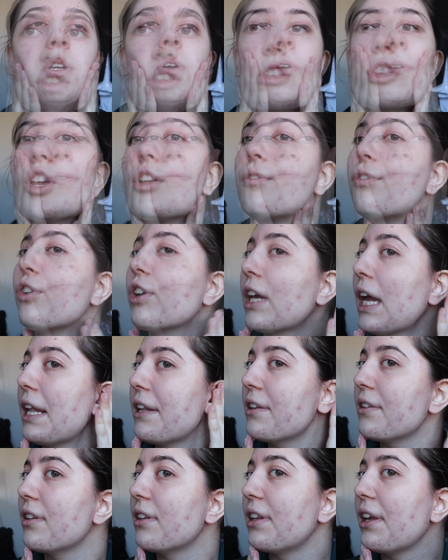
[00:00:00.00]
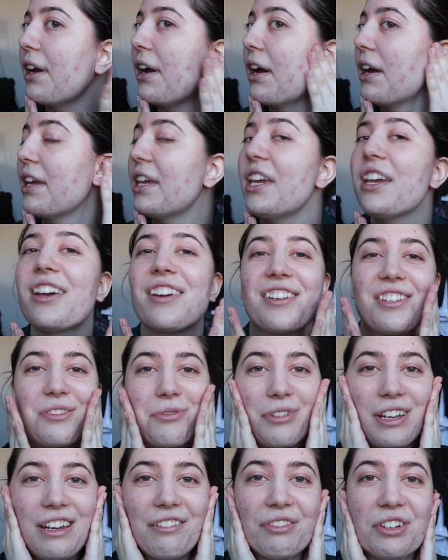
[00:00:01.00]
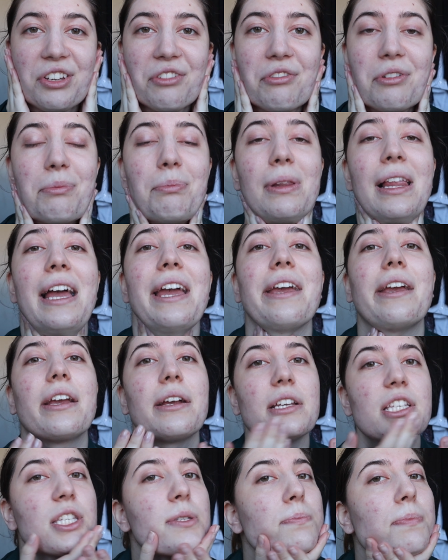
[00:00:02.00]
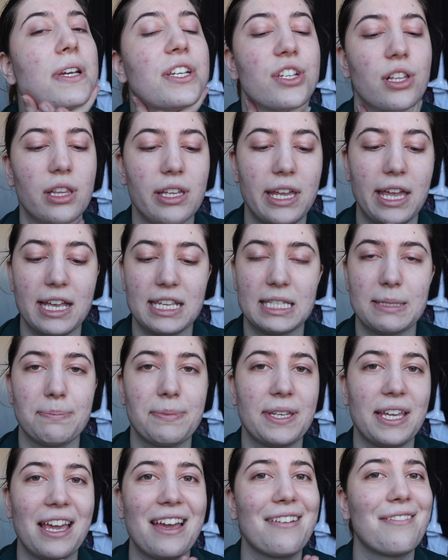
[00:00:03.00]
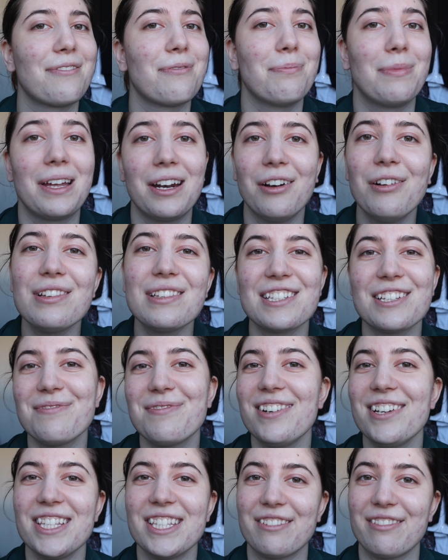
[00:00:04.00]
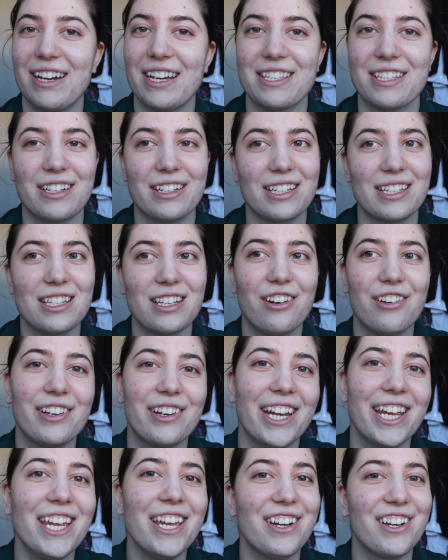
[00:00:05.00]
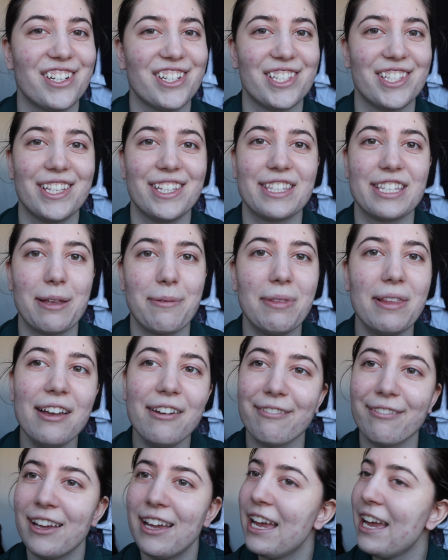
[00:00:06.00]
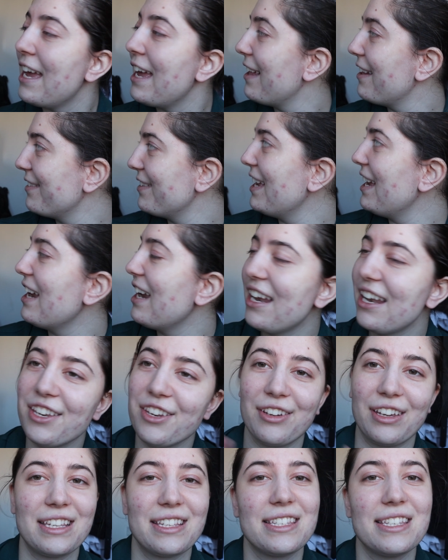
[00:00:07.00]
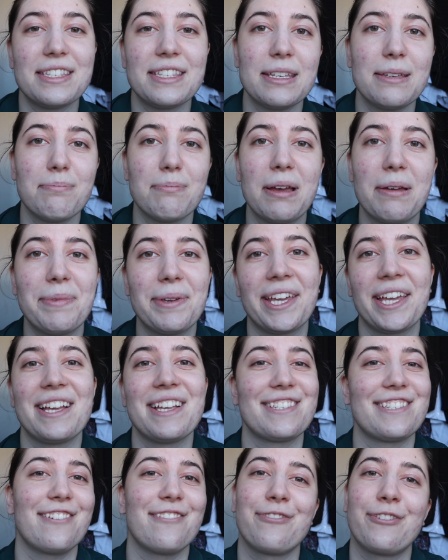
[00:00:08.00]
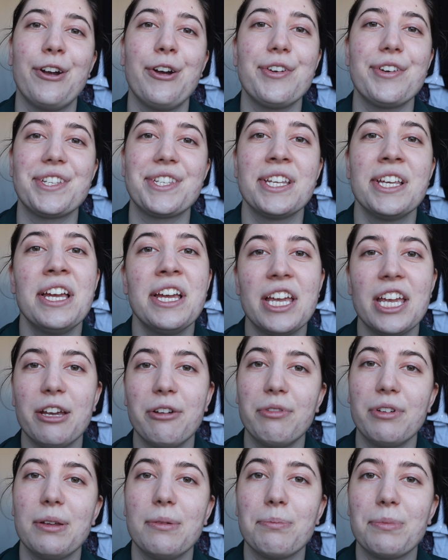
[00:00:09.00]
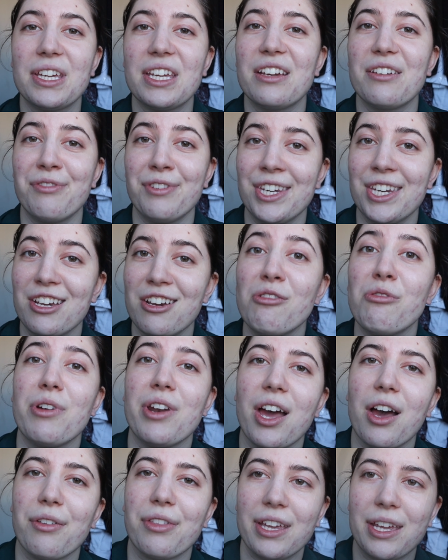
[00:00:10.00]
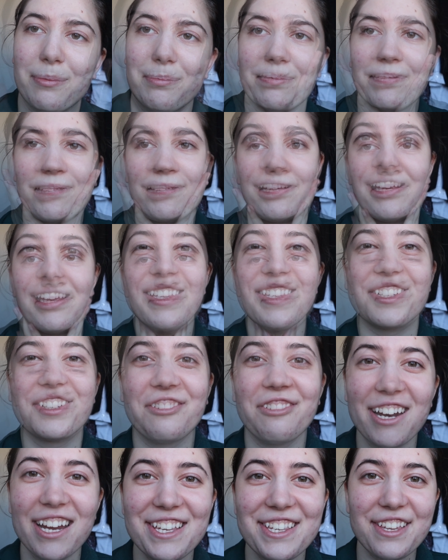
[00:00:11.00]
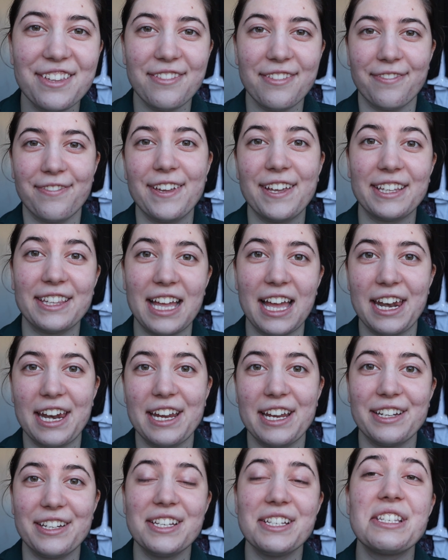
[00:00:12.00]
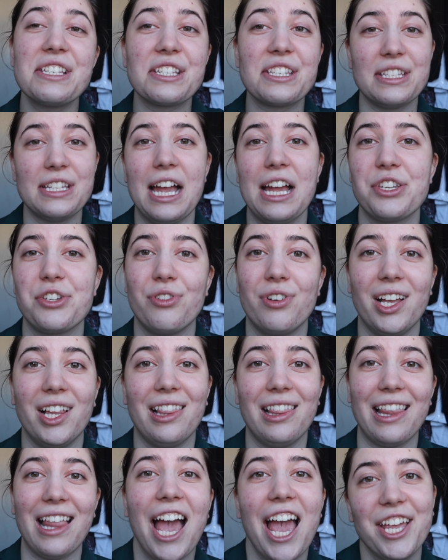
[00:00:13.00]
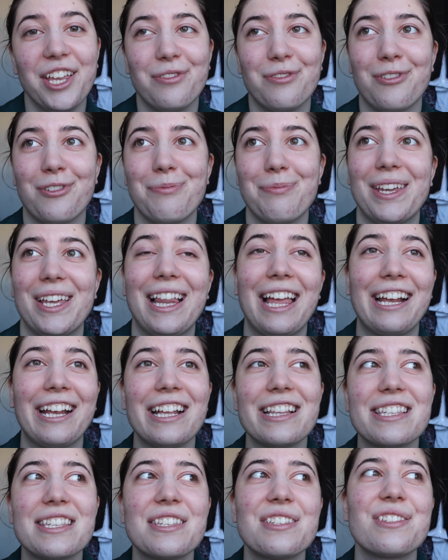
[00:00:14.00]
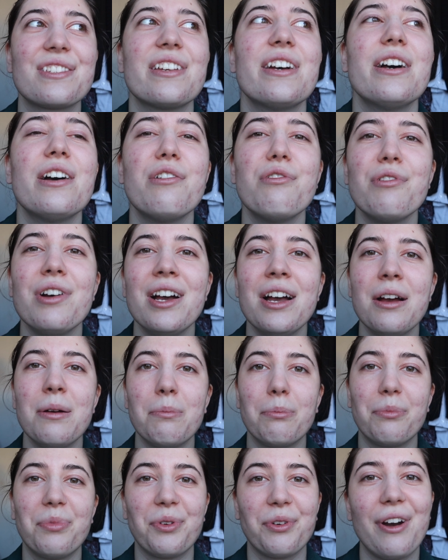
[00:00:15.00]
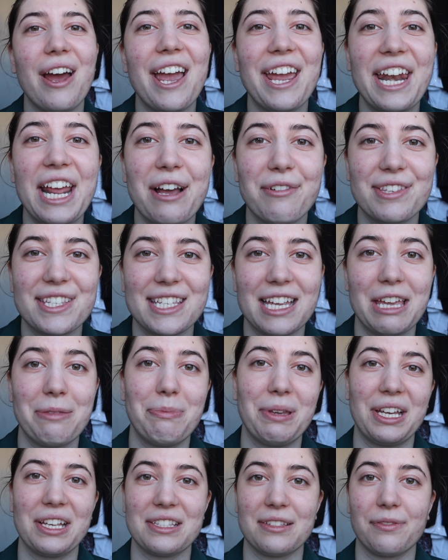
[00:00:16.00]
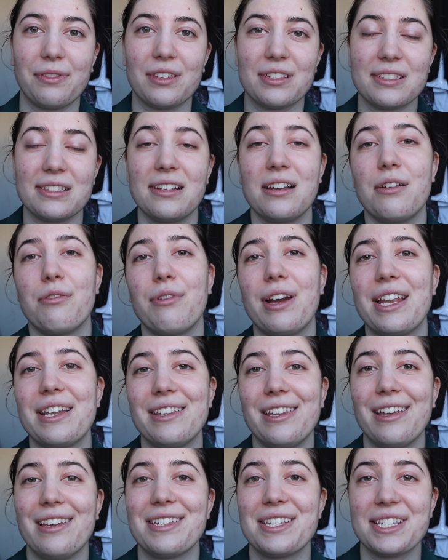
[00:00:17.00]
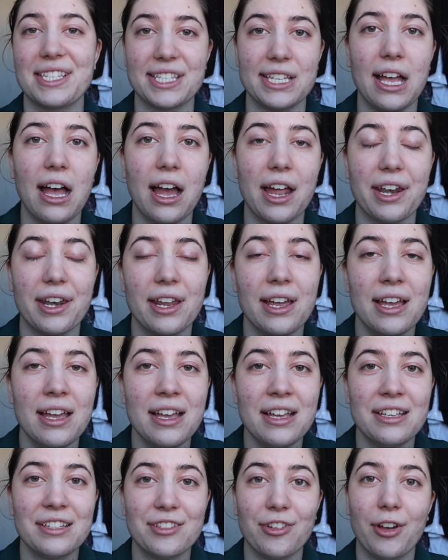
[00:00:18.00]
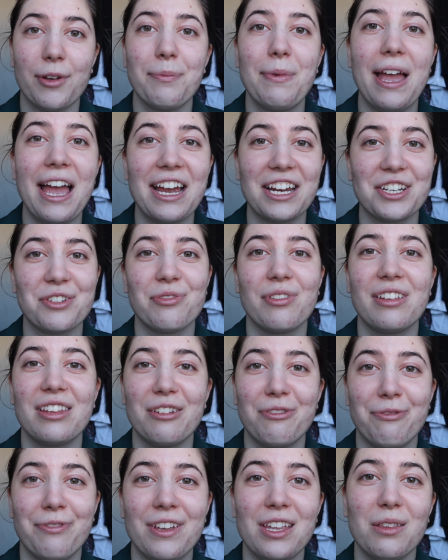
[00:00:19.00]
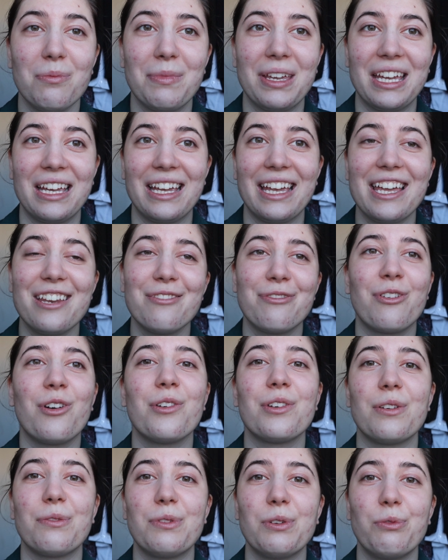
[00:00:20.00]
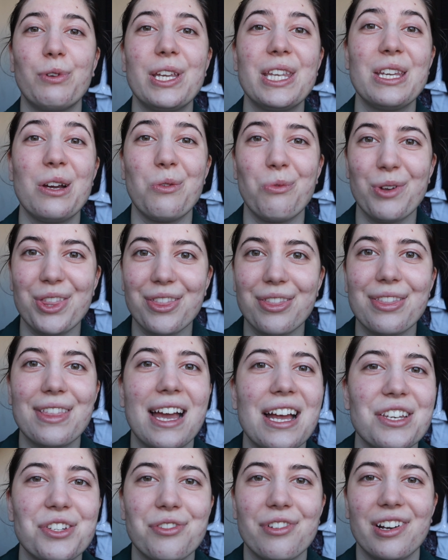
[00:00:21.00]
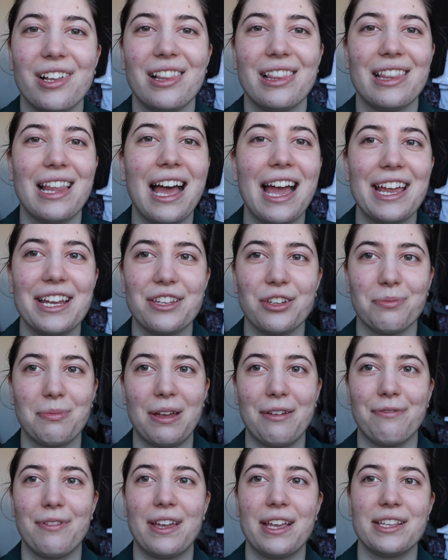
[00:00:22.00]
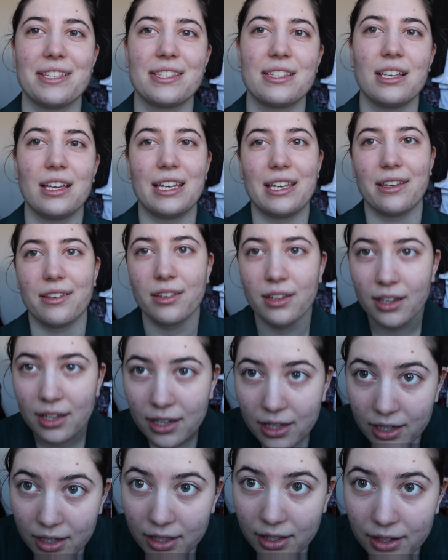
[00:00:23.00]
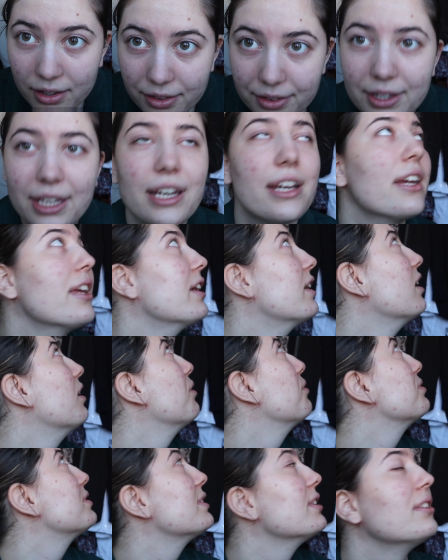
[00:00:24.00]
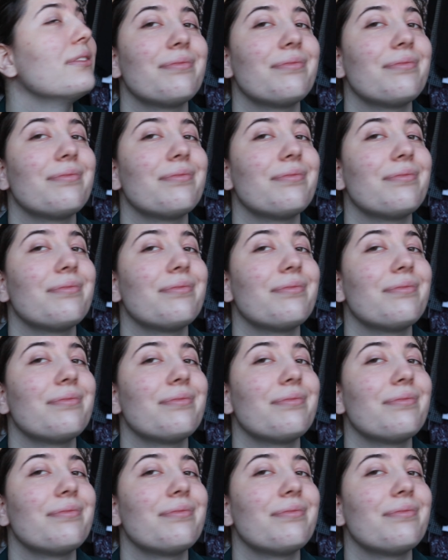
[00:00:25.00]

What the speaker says: Don't forget the ears whenever you're applying, especially SPF, but also moisturizer because our ears need some love. And then you can see Simba because of course it wouldn't be a video without him. It's crazy to think that this is natural light for me, like it's so bright outside because of the snow and the sun. So I'm actually filming in front of the window with natural light on my face, and there he goes.